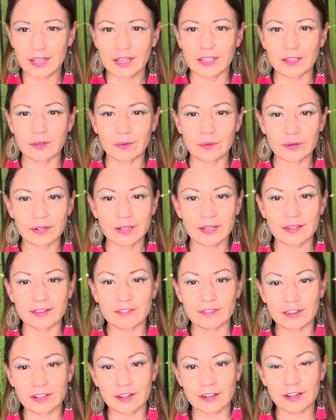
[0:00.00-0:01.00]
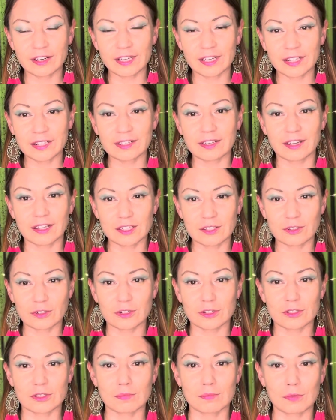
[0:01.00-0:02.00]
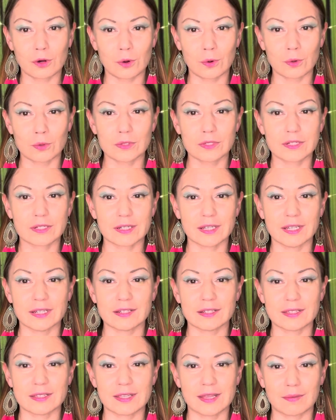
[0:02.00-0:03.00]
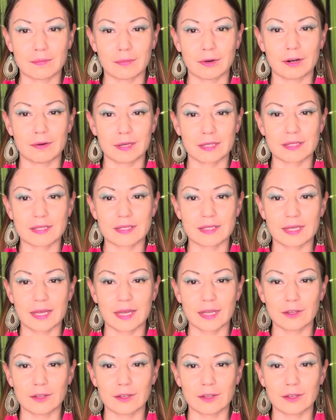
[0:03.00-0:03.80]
You are in a very industrious mode in December, I must say.